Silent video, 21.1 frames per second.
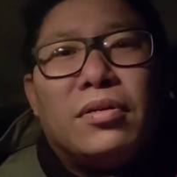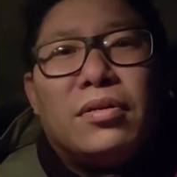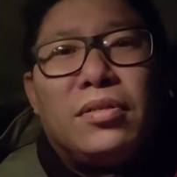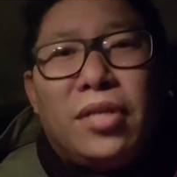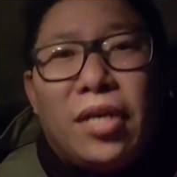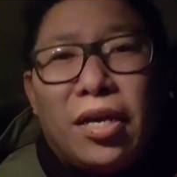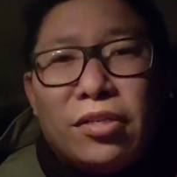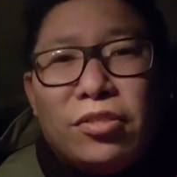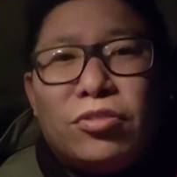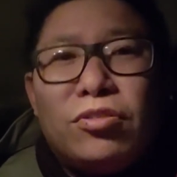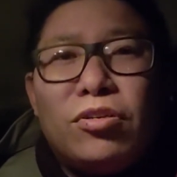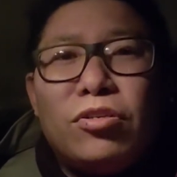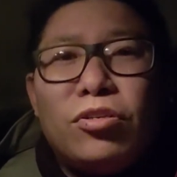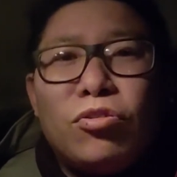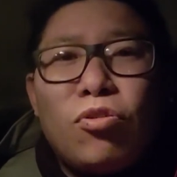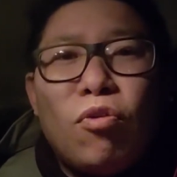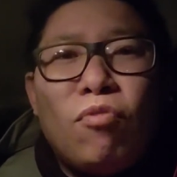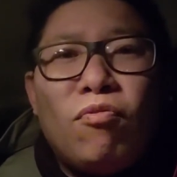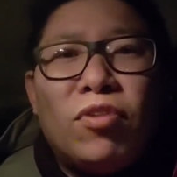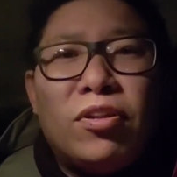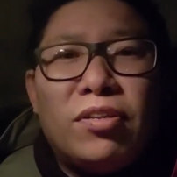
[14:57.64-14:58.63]
Yes, this
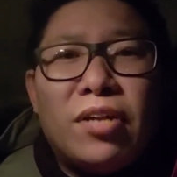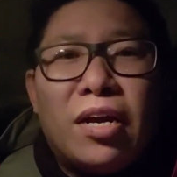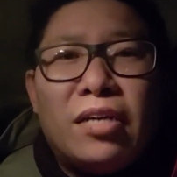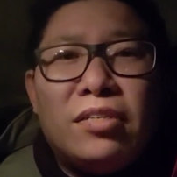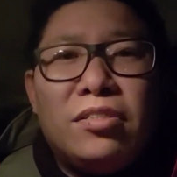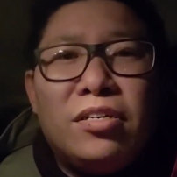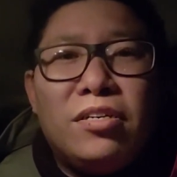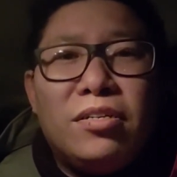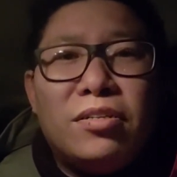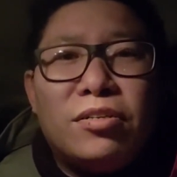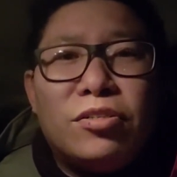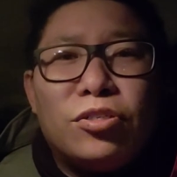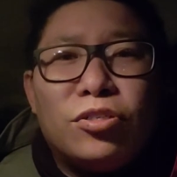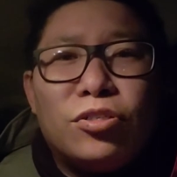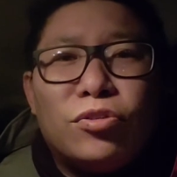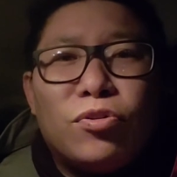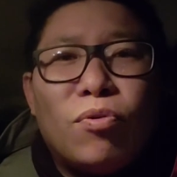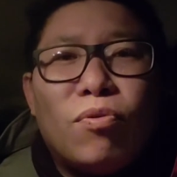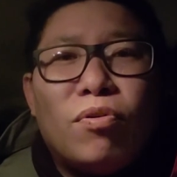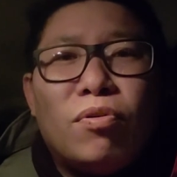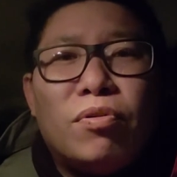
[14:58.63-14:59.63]
COVID 19 is
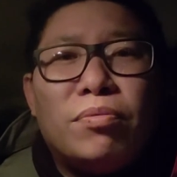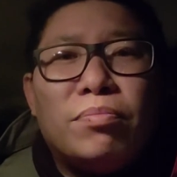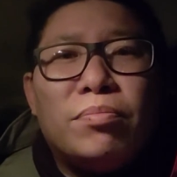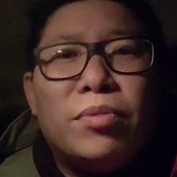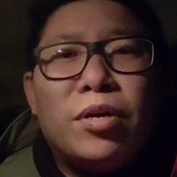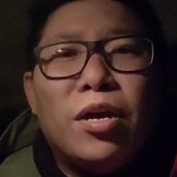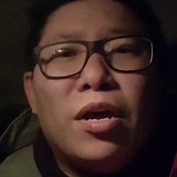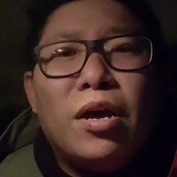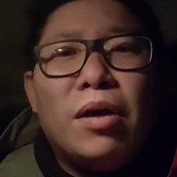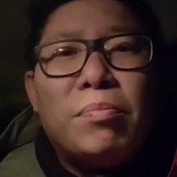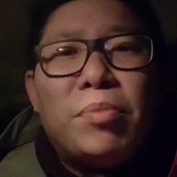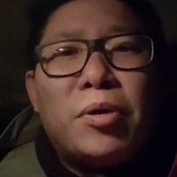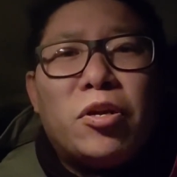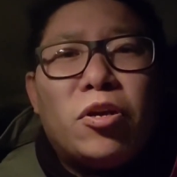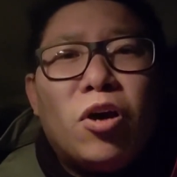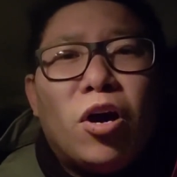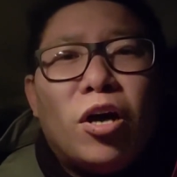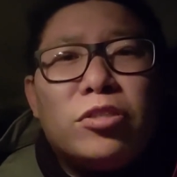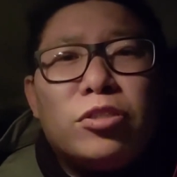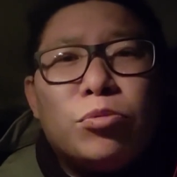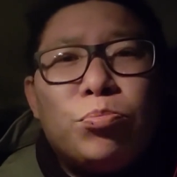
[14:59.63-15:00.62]
storm, but
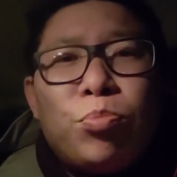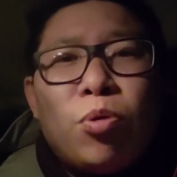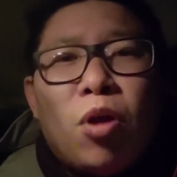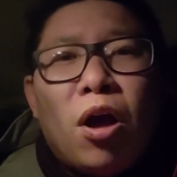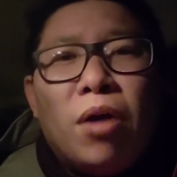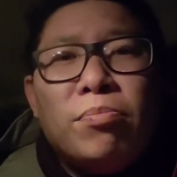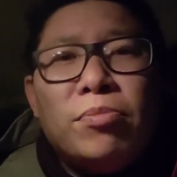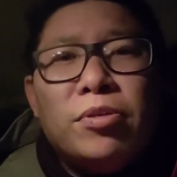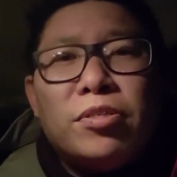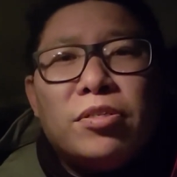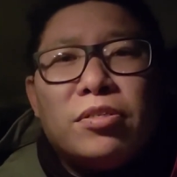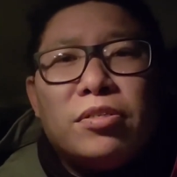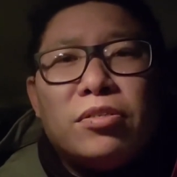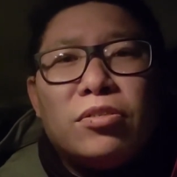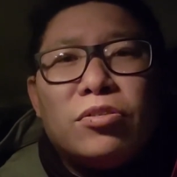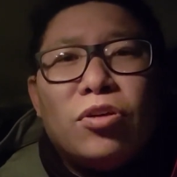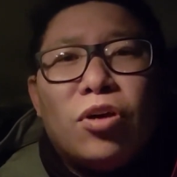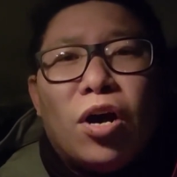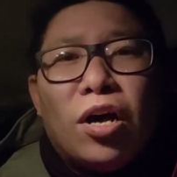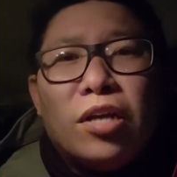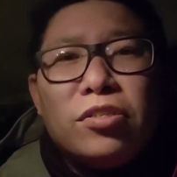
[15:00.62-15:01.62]
God's promises,
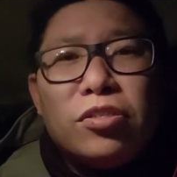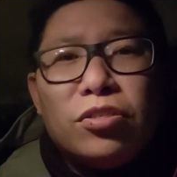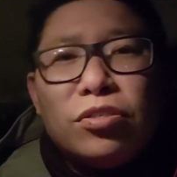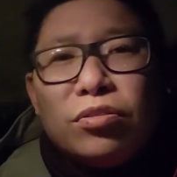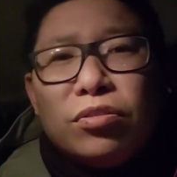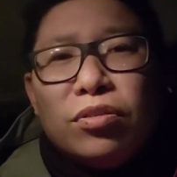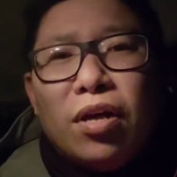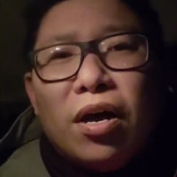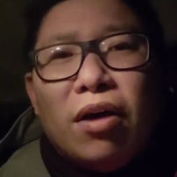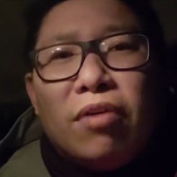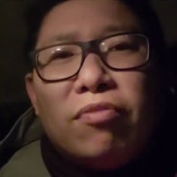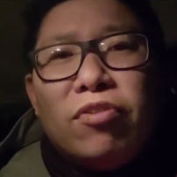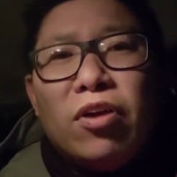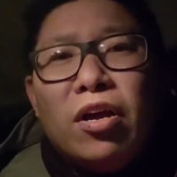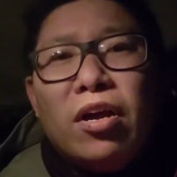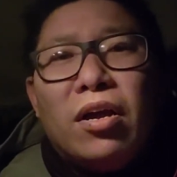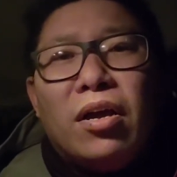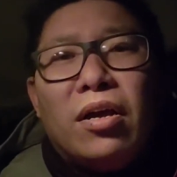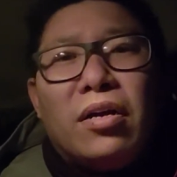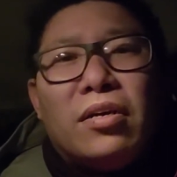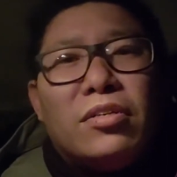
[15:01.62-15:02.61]
God's love,
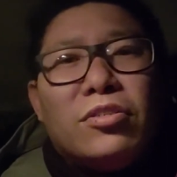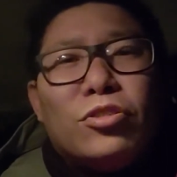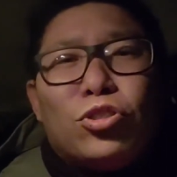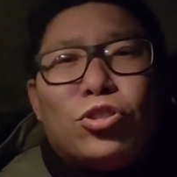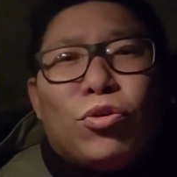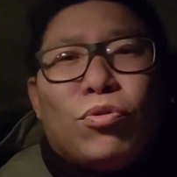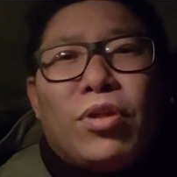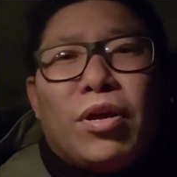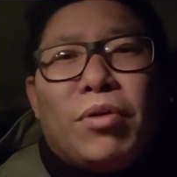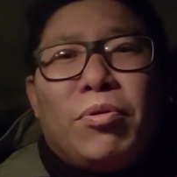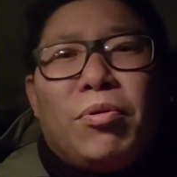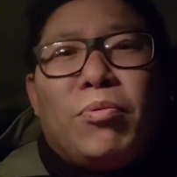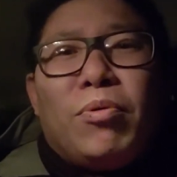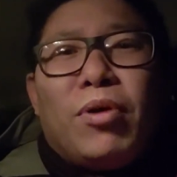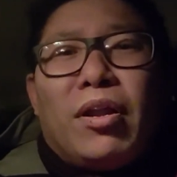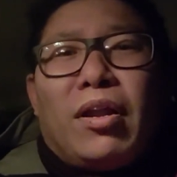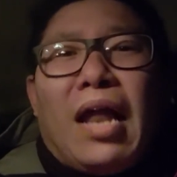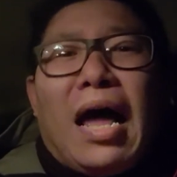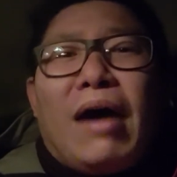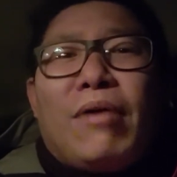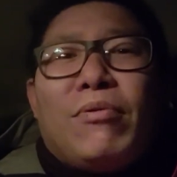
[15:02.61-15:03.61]
so that it will
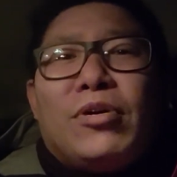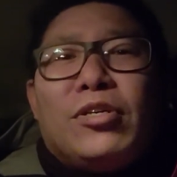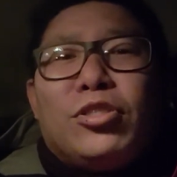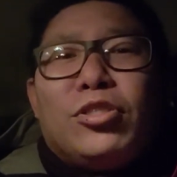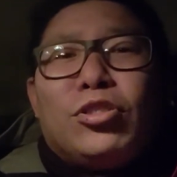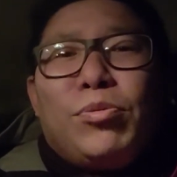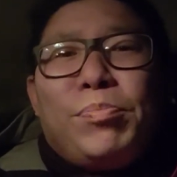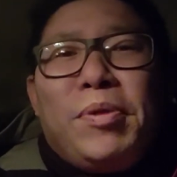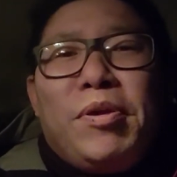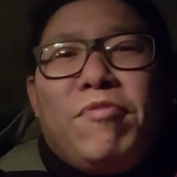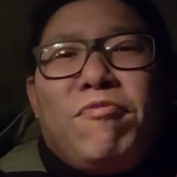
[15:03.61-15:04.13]
allow us to be